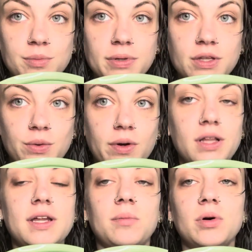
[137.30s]
put the oil
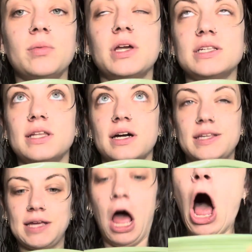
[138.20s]
in a bowl because the guy
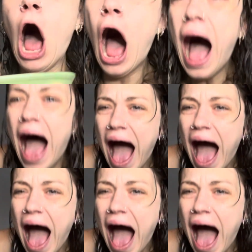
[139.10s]
said, oh!